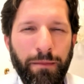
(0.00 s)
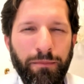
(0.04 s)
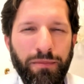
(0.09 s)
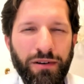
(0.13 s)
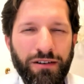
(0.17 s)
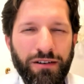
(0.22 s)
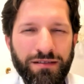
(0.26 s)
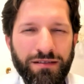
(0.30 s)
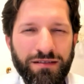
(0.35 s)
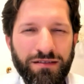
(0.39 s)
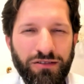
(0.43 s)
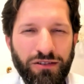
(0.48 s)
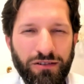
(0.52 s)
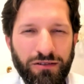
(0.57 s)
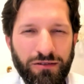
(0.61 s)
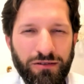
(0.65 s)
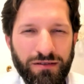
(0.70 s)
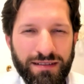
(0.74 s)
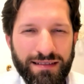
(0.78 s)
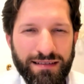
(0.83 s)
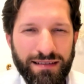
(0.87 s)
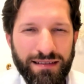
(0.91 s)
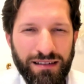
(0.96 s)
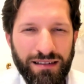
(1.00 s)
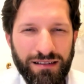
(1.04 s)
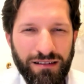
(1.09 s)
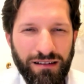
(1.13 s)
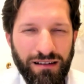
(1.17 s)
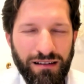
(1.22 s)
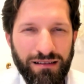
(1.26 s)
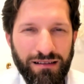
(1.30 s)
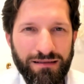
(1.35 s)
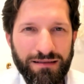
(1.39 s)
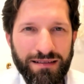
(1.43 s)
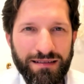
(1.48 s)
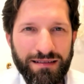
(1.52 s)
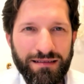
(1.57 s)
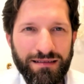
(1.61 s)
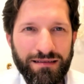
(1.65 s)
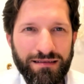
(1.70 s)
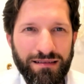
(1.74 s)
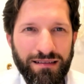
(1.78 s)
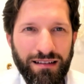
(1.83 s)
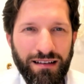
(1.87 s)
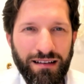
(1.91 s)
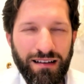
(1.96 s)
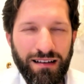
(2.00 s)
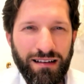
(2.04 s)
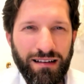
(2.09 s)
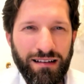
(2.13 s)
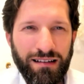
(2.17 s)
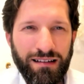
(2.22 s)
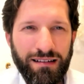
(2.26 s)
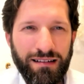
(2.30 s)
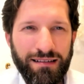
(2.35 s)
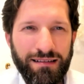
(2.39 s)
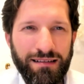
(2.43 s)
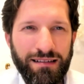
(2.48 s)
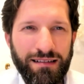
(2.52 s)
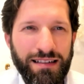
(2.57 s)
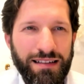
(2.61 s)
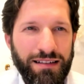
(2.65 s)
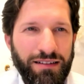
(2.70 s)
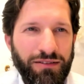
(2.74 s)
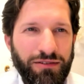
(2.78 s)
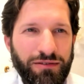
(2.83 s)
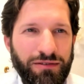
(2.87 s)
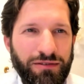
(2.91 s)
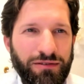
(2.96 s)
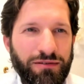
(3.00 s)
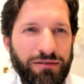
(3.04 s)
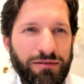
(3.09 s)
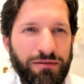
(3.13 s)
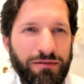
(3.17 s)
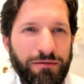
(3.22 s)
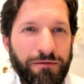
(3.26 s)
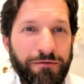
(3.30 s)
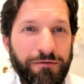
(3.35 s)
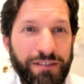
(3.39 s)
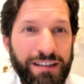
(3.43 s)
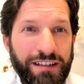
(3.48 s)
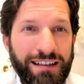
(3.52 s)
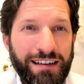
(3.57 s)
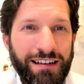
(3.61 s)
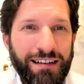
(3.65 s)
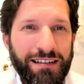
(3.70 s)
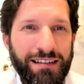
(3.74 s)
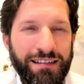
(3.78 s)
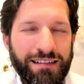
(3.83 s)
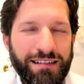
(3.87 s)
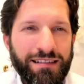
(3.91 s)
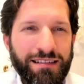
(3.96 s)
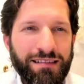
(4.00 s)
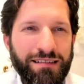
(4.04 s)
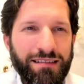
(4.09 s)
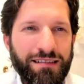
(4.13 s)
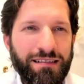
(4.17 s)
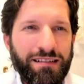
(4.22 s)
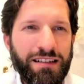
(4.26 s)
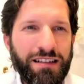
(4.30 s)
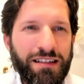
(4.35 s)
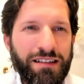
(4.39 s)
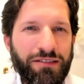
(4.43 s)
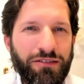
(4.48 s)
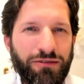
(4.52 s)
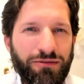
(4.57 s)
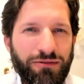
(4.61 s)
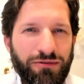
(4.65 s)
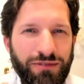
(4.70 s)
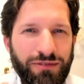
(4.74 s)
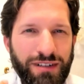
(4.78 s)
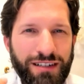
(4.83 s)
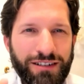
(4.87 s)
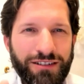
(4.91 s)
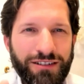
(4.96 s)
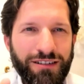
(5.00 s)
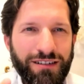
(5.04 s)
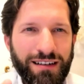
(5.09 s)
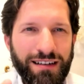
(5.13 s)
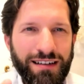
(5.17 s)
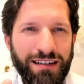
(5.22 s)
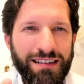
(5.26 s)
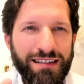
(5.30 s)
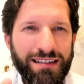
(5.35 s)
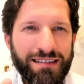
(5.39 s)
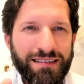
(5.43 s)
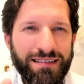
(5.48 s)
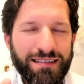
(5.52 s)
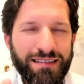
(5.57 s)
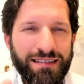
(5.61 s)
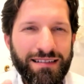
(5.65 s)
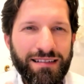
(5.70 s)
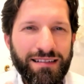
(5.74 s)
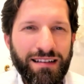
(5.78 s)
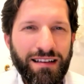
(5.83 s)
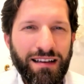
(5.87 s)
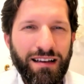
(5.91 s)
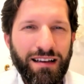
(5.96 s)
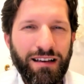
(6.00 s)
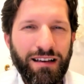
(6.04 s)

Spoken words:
because your cells need to feel it, need to recognize it.